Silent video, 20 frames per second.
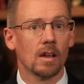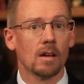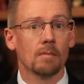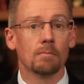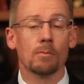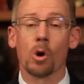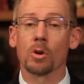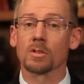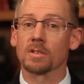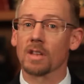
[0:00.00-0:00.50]

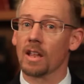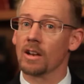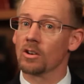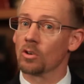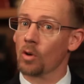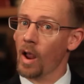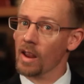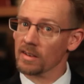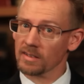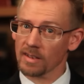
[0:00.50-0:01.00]
Most
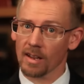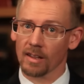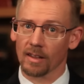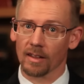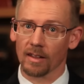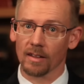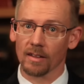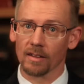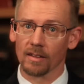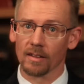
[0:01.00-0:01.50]

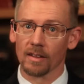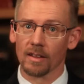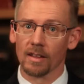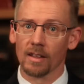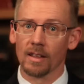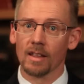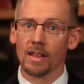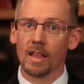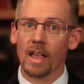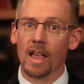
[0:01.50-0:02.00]
interestingly,
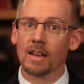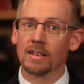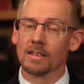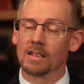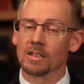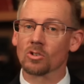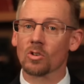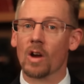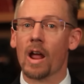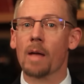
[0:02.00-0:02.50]
it
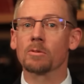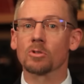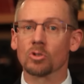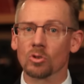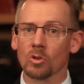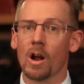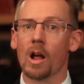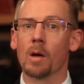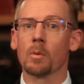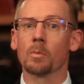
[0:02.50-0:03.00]
describes
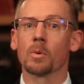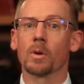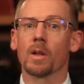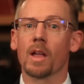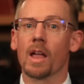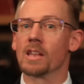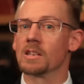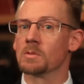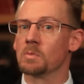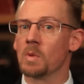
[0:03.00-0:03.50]
Trump
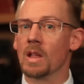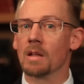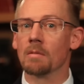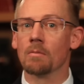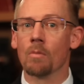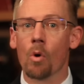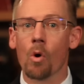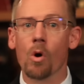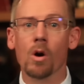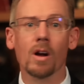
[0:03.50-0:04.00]
as being
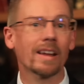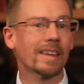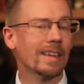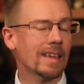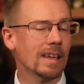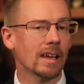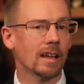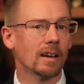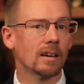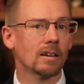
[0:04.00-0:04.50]
more
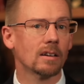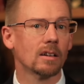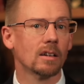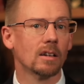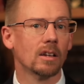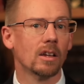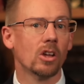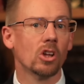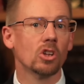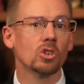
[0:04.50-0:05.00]
akin
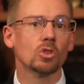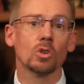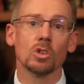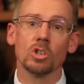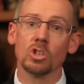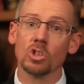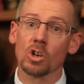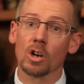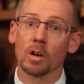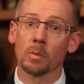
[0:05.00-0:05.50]
to a
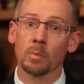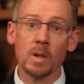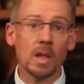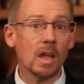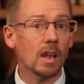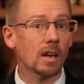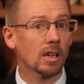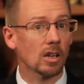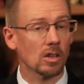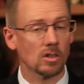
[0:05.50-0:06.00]

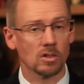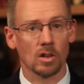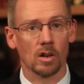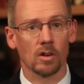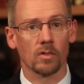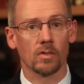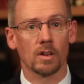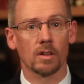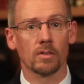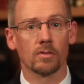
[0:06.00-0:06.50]
European
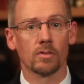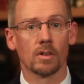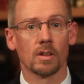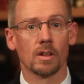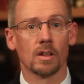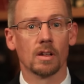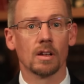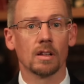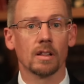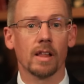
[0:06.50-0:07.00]
conservative
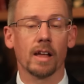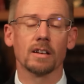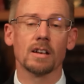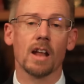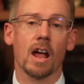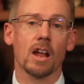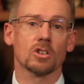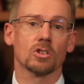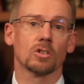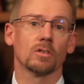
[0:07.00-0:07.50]
like
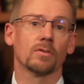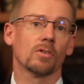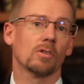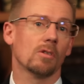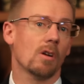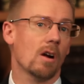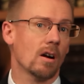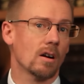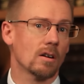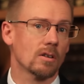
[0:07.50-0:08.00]
Nigel
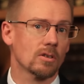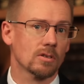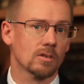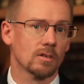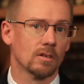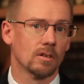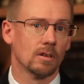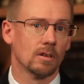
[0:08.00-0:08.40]
Farage.